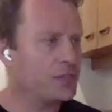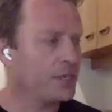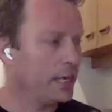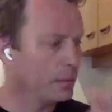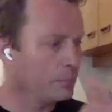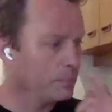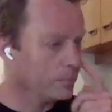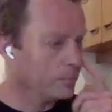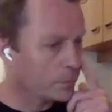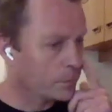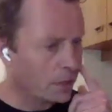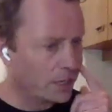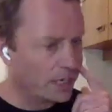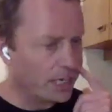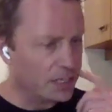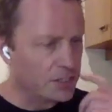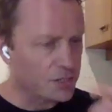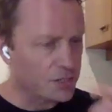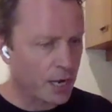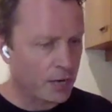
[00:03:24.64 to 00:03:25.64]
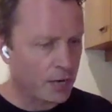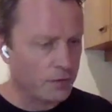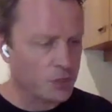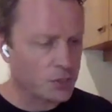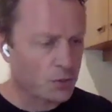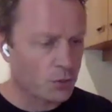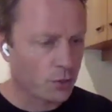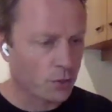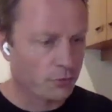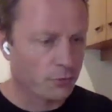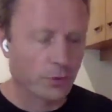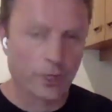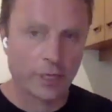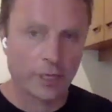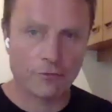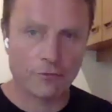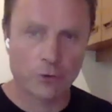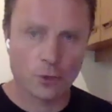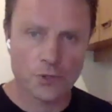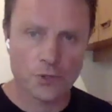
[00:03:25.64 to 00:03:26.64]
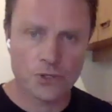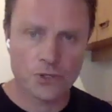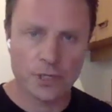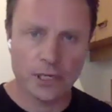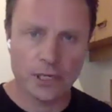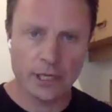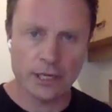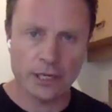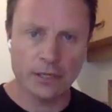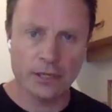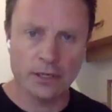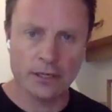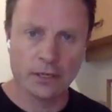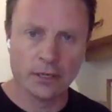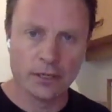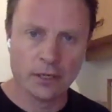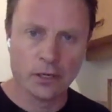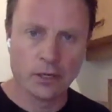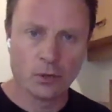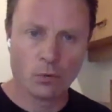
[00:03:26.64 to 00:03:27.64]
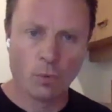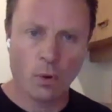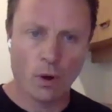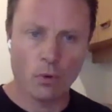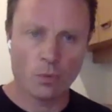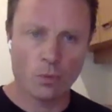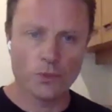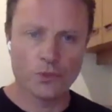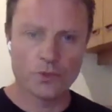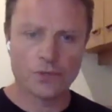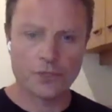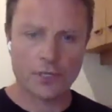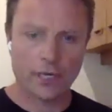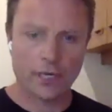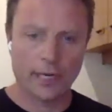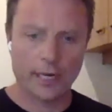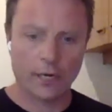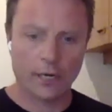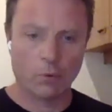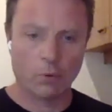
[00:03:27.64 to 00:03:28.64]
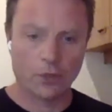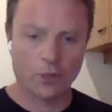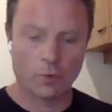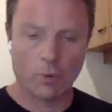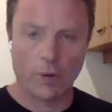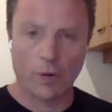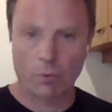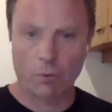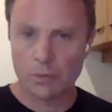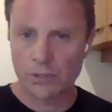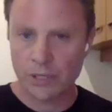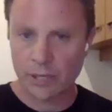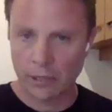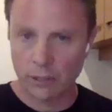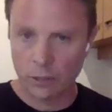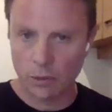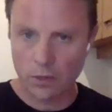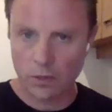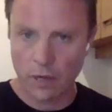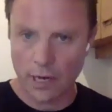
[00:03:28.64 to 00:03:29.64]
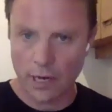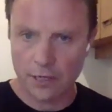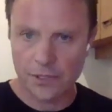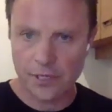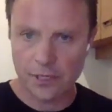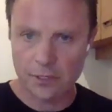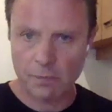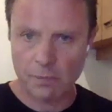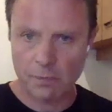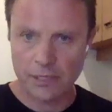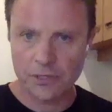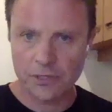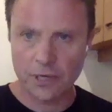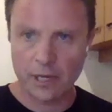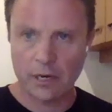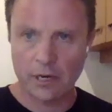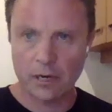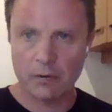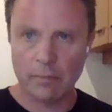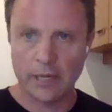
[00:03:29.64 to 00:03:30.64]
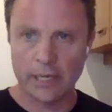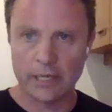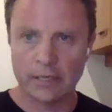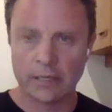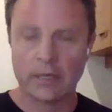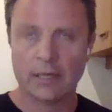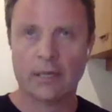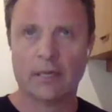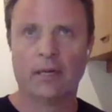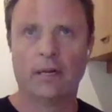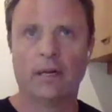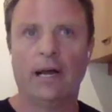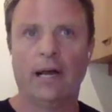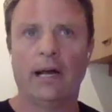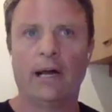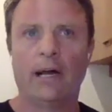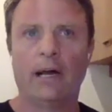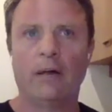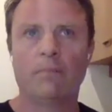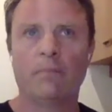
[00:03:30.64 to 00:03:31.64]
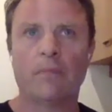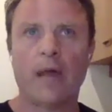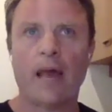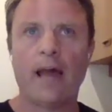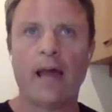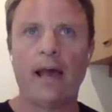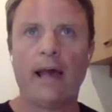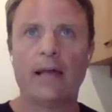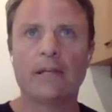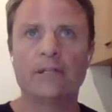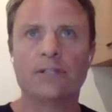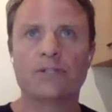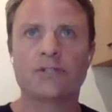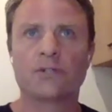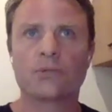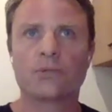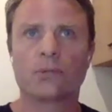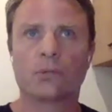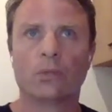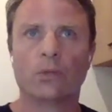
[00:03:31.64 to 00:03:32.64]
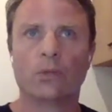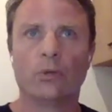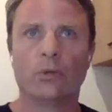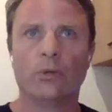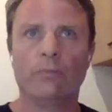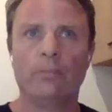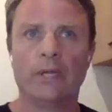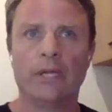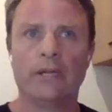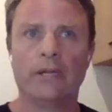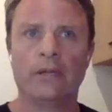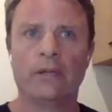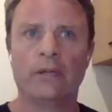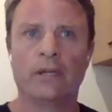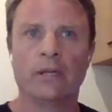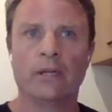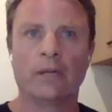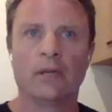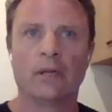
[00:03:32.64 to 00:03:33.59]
none of us could have really foreseen what was what the world was going to look like 6 months ago. But has Lumin's